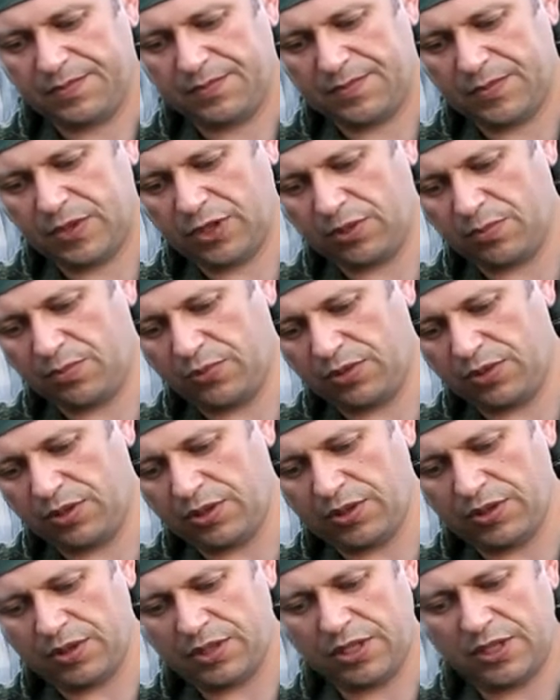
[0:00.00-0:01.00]
Just put it
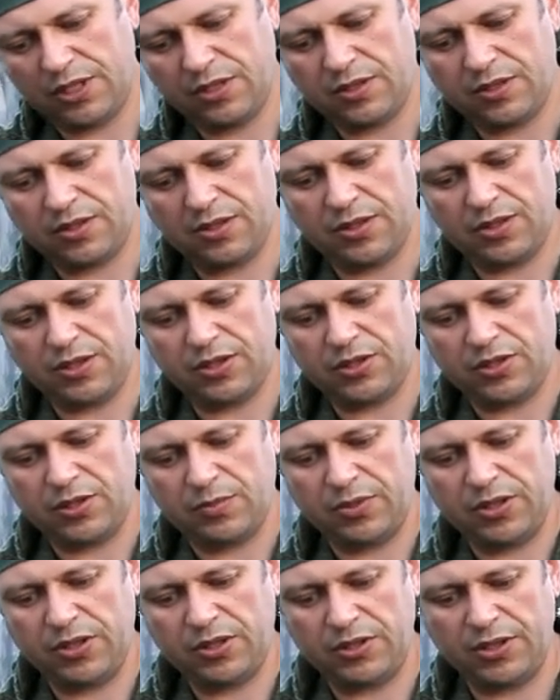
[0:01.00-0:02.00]
inside, attach the
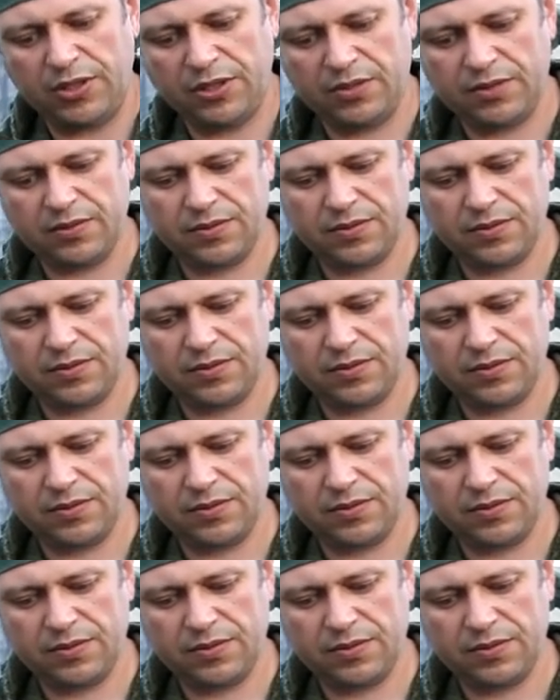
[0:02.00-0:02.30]
battery.